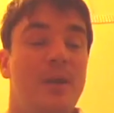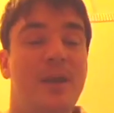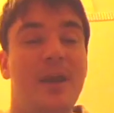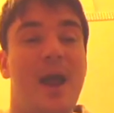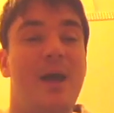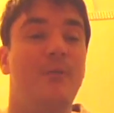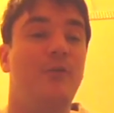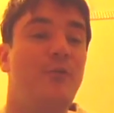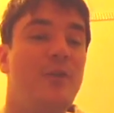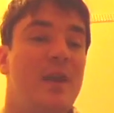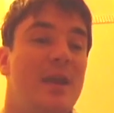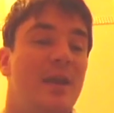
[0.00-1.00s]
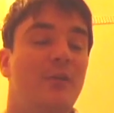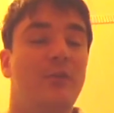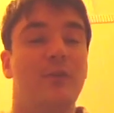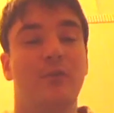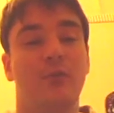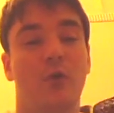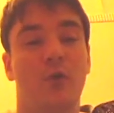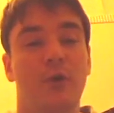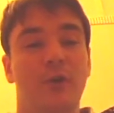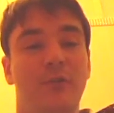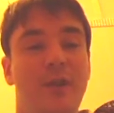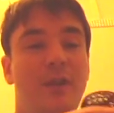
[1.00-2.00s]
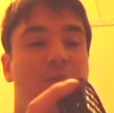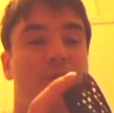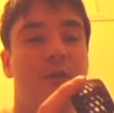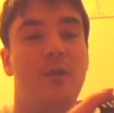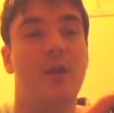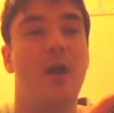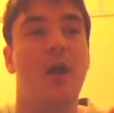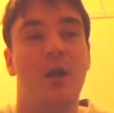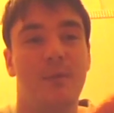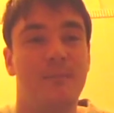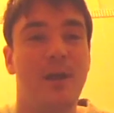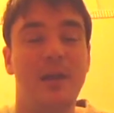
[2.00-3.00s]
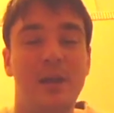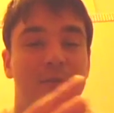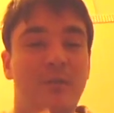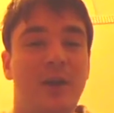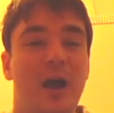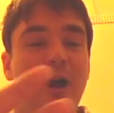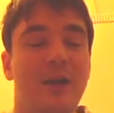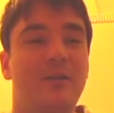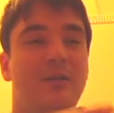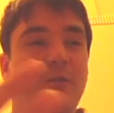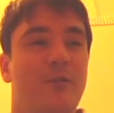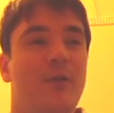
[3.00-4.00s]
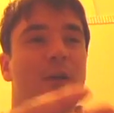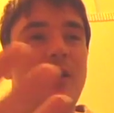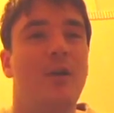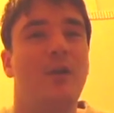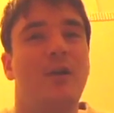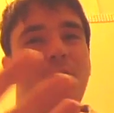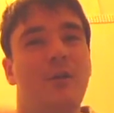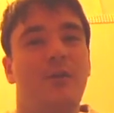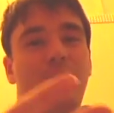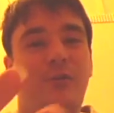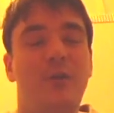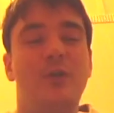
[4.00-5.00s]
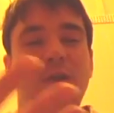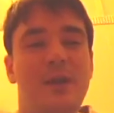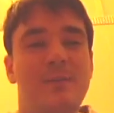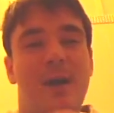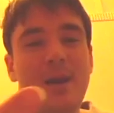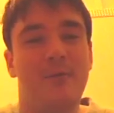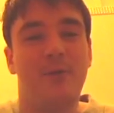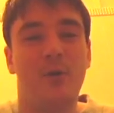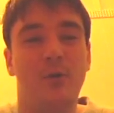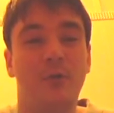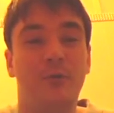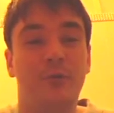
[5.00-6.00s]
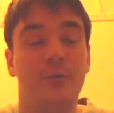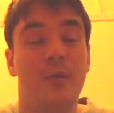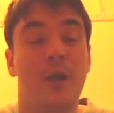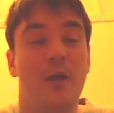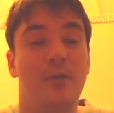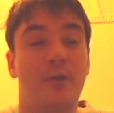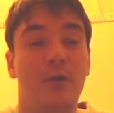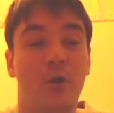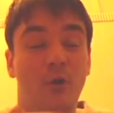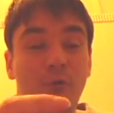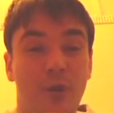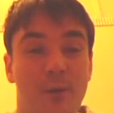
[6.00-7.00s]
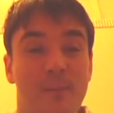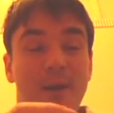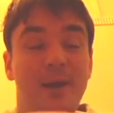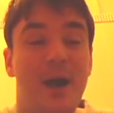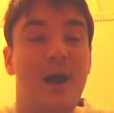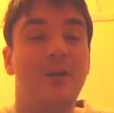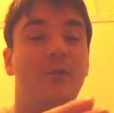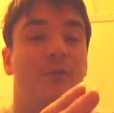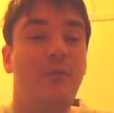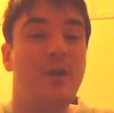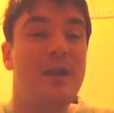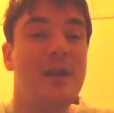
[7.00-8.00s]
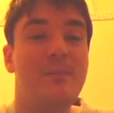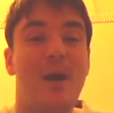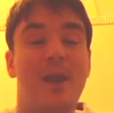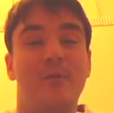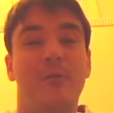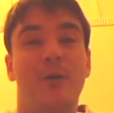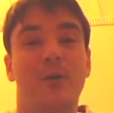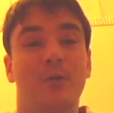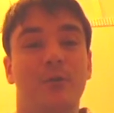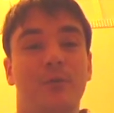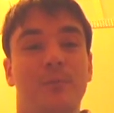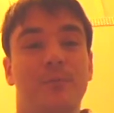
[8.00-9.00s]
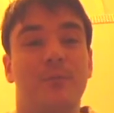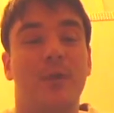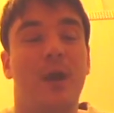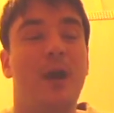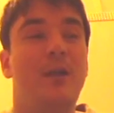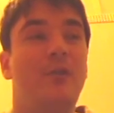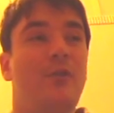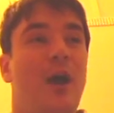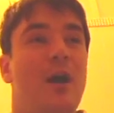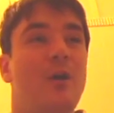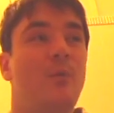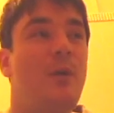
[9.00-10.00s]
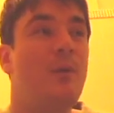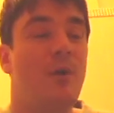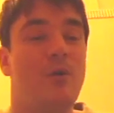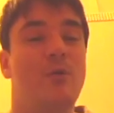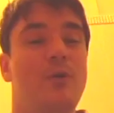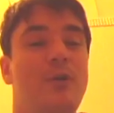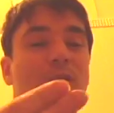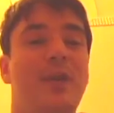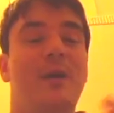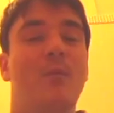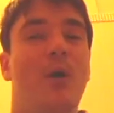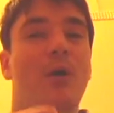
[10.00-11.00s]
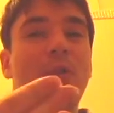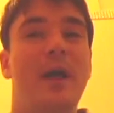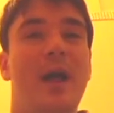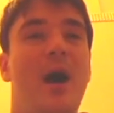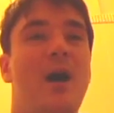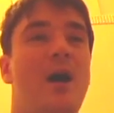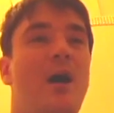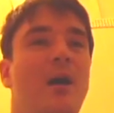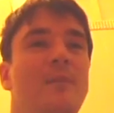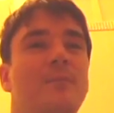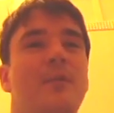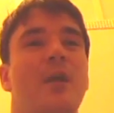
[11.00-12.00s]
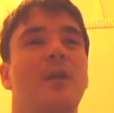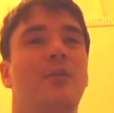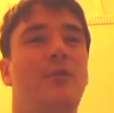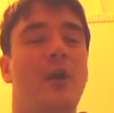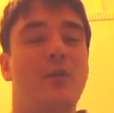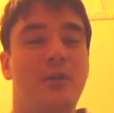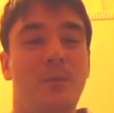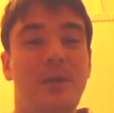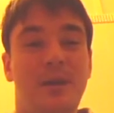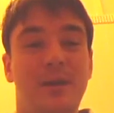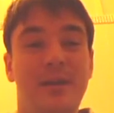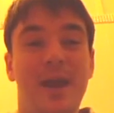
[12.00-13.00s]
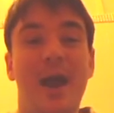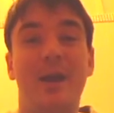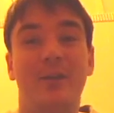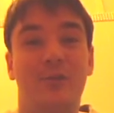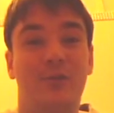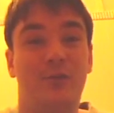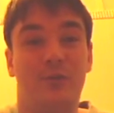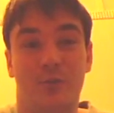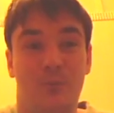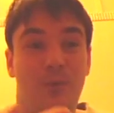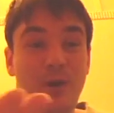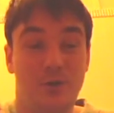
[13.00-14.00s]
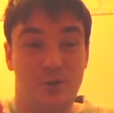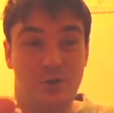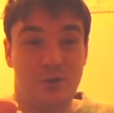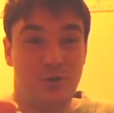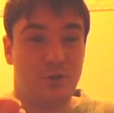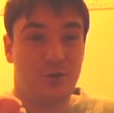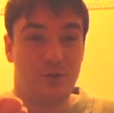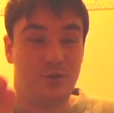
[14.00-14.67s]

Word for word: we can have spheres and toruses and many other kinds of 2D manifolds. There are also many kinds of 3D manifolds. And so we want to understand what they are so that we can guess which